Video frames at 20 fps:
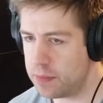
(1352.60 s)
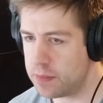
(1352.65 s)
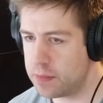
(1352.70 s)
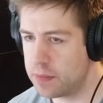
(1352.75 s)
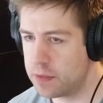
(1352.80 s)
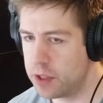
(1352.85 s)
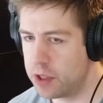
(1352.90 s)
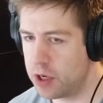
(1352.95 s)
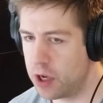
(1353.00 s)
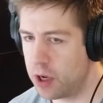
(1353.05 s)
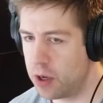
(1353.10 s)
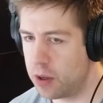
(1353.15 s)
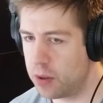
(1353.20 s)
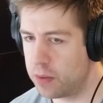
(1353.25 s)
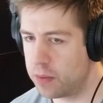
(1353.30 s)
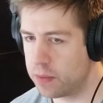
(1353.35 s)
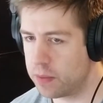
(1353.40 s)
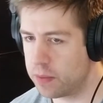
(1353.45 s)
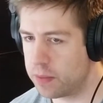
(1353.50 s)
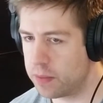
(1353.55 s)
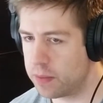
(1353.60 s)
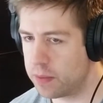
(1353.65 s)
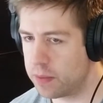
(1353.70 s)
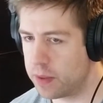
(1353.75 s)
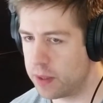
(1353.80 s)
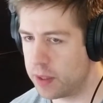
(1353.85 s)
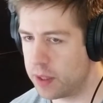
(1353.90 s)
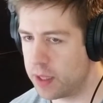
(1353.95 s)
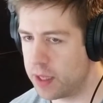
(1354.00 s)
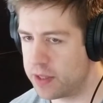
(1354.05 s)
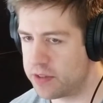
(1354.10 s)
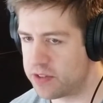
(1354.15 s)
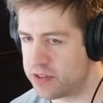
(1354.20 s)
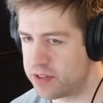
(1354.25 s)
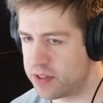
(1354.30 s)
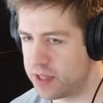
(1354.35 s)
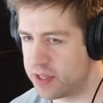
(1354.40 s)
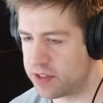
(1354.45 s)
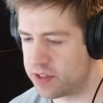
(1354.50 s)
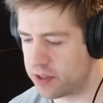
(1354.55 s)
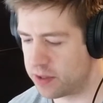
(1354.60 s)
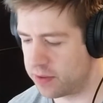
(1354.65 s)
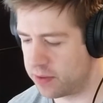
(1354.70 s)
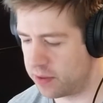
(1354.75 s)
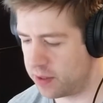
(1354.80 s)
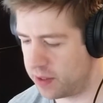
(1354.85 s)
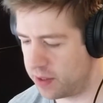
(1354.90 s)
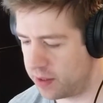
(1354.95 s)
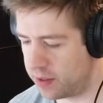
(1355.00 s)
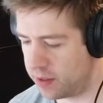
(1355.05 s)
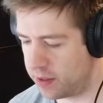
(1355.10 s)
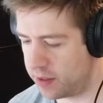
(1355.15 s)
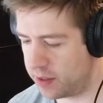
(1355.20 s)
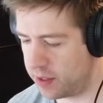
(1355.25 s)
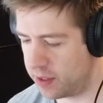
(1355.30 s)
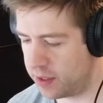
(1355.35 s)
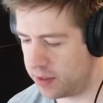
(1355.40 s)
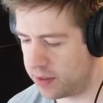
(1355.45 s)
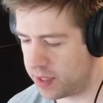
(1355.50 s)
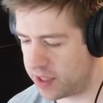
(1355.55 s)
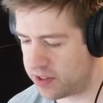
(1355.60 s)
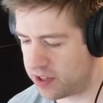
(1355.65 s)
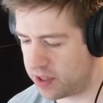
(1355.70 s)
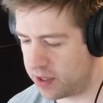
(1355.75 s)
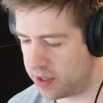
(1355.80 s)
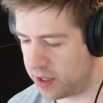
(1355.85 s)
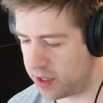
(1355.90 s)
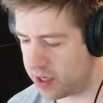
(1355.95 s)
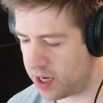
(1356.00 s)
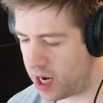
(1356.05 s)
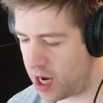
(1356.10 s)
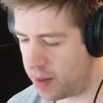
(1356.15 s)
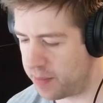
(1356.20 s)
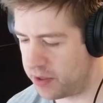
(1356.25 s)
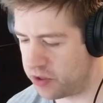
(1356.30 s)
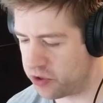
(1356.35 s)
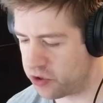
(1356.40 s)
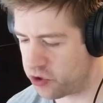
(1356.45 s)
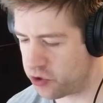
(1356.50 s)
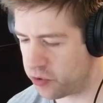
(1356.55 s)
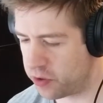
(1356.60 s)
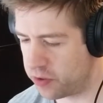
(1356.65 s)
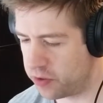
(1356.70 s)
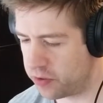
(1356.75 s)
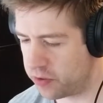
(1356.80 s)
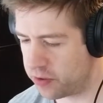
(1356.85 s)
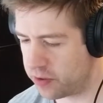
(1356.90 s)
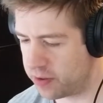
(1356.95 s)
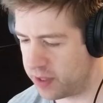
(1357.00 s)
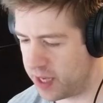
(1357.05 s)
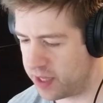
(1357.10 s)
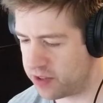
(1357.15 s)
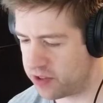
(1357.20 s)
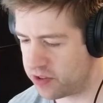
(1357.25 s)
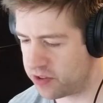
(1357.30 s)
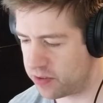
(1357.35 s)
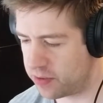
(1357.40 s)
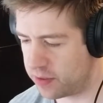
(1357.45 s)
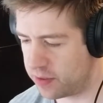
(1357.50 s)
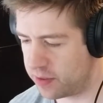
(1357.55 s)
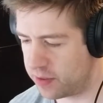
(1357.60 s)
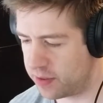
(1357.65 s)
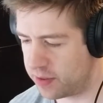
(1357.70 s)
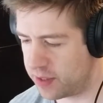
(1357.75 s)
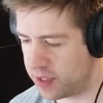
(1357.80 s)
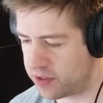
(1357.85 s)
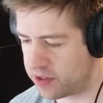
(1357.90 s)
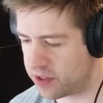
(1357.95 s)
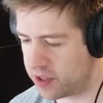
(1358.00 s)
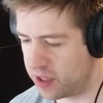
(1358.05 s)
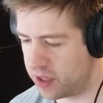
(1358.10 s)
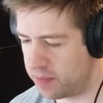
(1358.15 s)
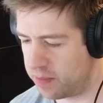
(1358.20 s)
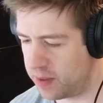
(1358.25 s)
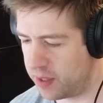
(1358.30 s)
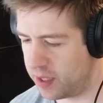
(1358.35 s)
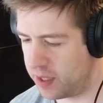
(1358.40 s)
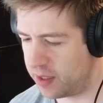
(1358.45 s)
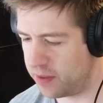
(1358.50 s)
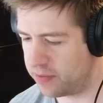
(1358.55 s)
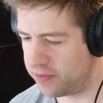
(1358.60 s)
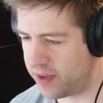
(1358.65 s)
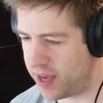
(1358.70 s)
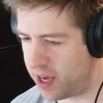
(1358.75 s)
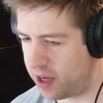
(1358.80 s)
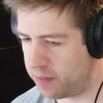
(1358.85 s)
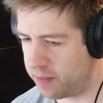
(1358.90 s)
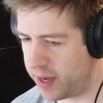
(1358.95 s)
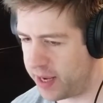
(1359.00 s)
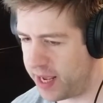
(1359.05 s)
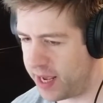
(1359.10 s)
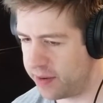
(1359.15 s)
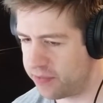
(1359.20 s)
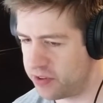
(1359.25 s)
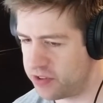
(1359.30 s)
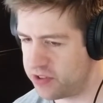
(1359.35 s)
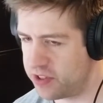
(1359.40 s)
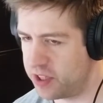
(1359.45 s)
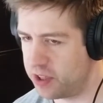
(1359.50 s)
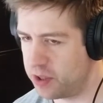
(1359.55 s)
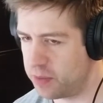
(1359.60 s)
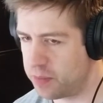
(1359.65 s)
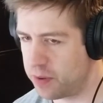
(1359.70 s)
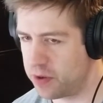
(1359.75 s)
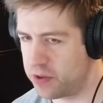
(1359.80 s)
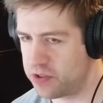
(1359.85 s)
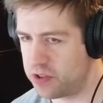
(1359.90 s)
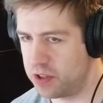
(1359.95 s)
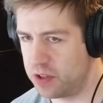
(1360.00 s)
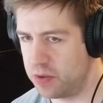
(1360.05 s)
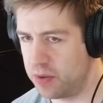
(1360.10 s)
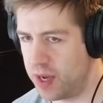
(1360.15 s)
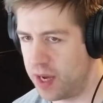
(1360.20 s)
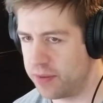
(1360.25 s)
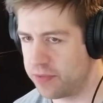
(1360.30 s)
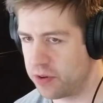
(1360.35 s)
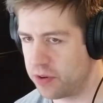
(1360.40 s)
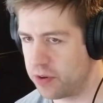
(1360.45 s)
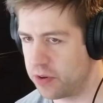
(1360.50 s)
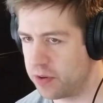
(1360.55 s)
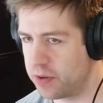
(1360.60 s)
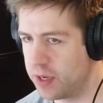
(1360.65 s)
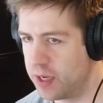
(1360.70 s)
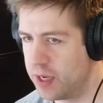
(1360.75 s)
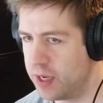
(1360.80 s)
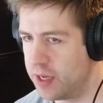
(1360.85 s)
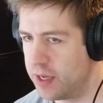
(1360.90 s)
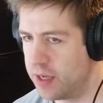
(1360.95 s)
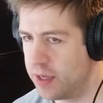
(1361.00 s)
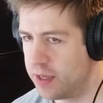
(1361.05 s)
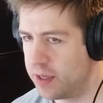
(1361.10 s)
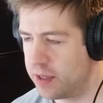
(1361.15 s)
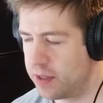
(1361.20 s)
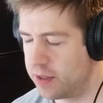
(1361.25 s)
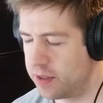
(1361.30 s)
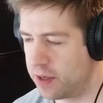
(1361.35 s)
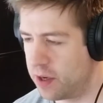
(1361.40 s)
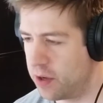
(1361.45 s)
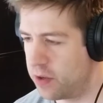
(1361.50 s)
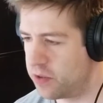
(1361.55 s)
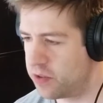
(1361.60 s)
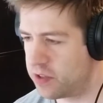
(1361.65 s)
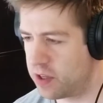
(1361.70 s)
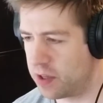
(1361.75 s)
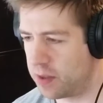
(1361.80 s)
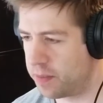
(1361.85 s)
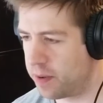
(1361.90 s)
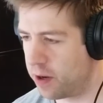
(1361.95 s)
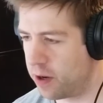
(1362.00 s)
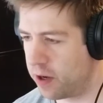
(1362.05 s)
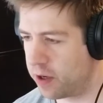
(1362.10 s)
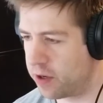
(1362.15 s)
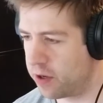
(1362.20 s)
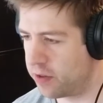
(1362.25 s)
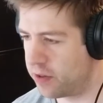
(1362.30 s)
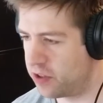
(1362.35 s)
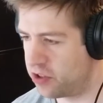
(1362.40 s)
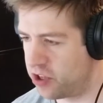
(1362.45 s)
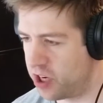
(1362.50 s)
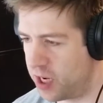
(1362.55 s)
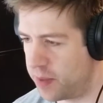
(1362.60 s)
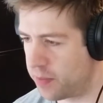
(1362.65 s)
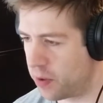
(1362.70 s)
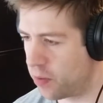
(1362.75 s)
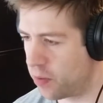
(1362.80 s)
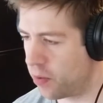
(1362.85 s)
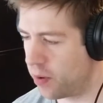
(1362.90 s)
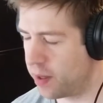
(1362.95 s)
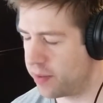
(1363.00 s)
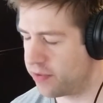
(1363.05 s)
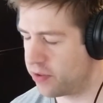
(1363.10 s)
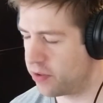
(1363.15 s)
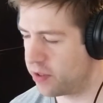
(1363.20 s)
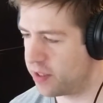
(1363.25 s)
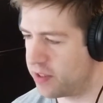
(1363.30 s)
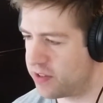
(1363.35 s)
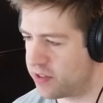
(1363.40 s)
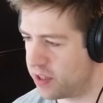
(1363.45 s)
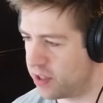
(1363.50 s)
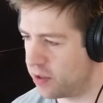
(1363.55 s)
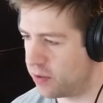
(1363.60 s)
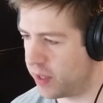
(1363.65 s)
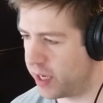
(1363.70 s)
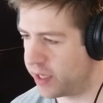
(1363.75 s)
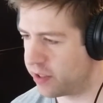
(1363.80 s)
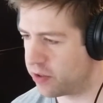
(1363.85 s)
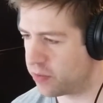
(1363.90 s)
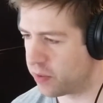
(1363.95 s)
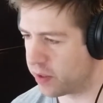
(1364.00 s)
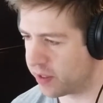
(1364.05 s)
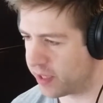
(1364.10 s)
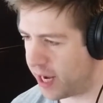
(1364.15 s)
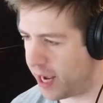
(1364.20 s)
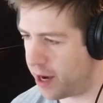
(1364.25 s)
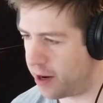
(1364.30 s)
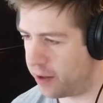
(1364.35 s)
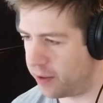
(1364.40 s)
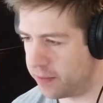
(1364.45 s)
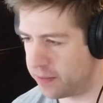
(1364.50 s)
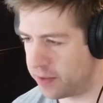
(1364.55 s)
you know, it's a that's a common truth that's going to be found by every single person who ever goes to the park or the gym or wherever it is that you like to work out.